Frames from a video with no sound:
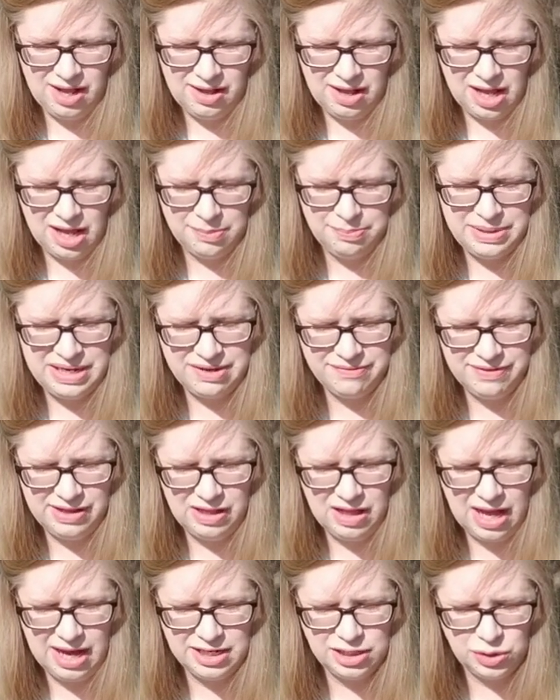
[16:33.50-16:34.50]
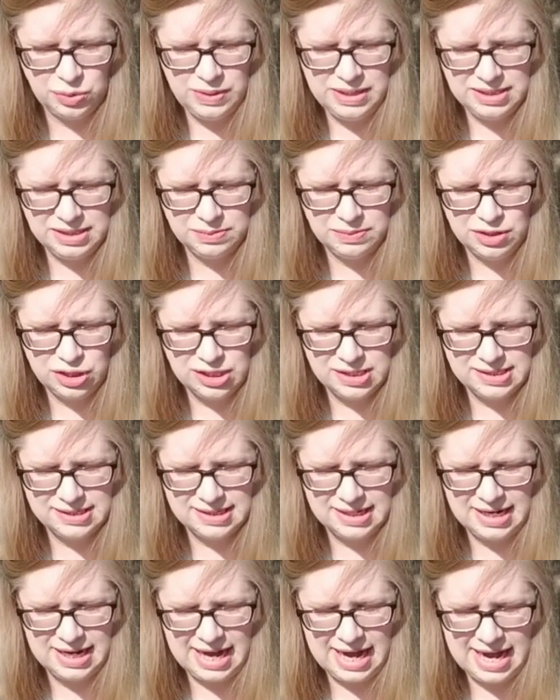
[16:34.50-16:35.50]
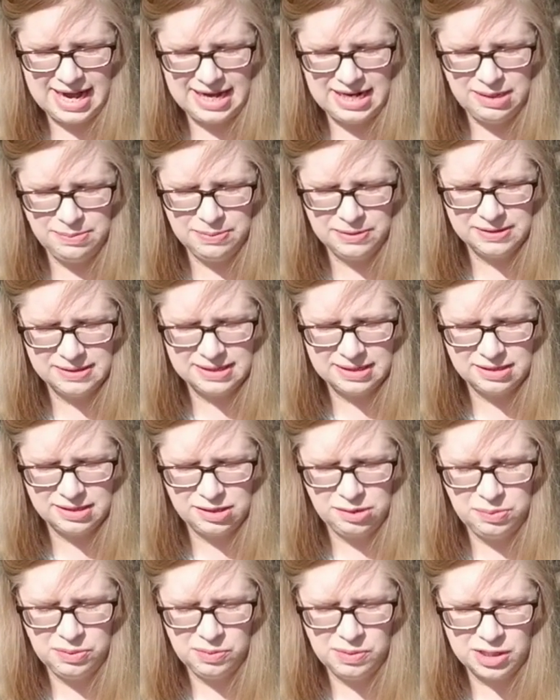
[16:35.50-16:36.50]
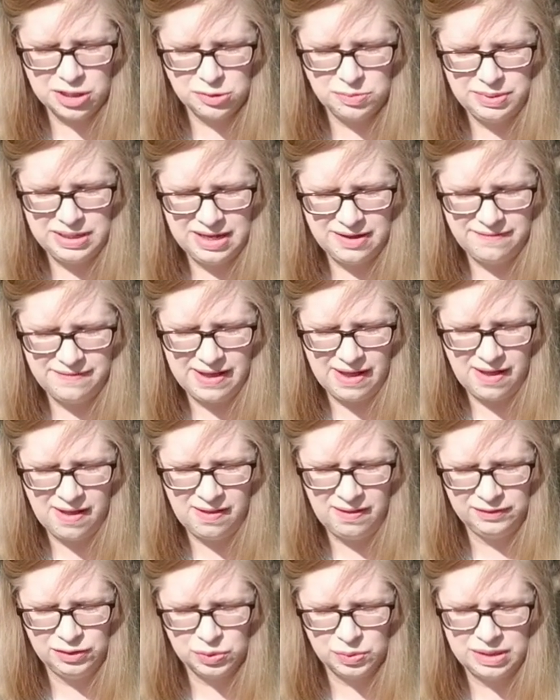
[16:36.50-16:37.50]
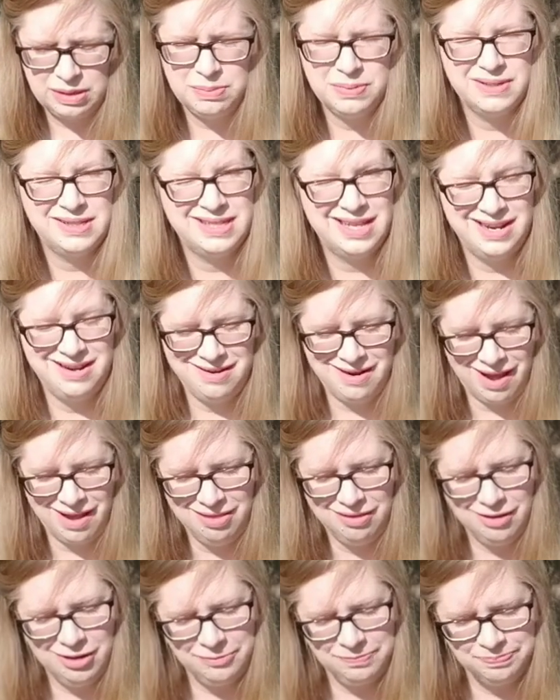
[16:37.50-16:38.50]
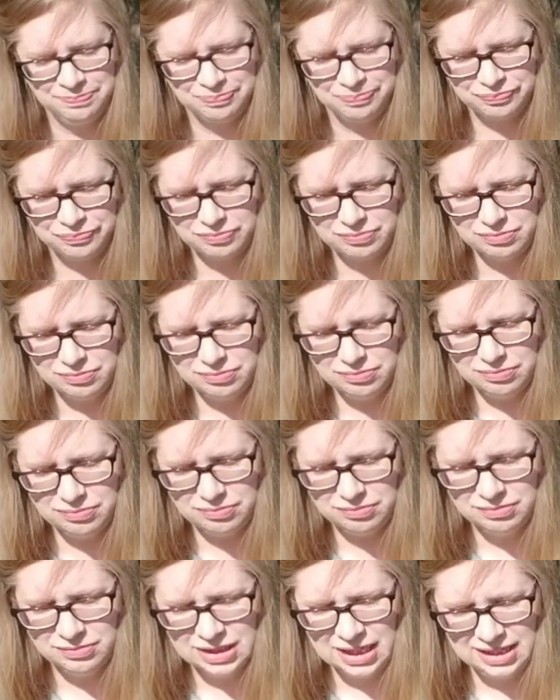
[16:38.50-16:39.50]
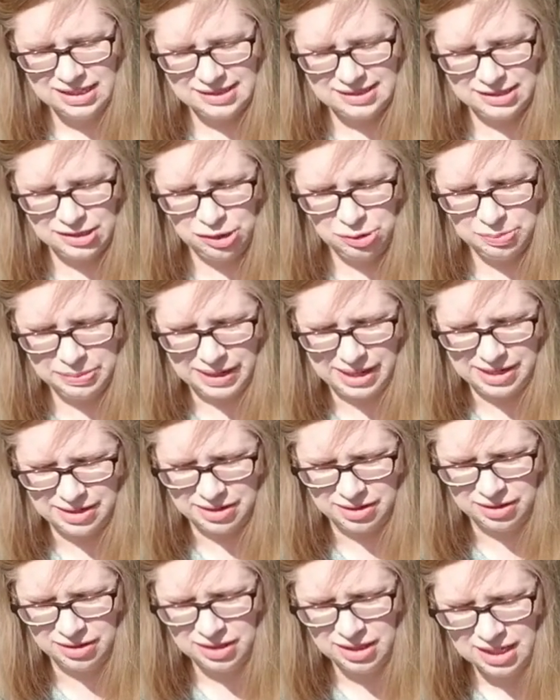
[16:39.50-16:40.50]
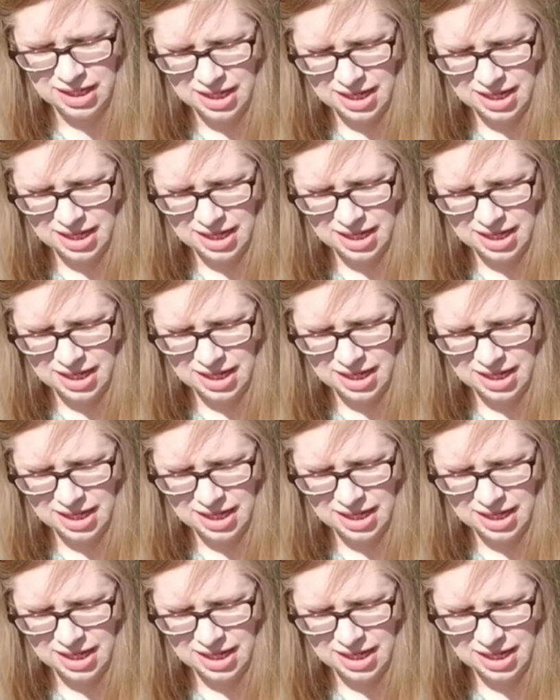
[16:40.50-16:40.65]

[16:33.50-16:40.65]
BFL High Twist, which is an 80% superwash BFL, 20% nylon. It's a two-ply yarn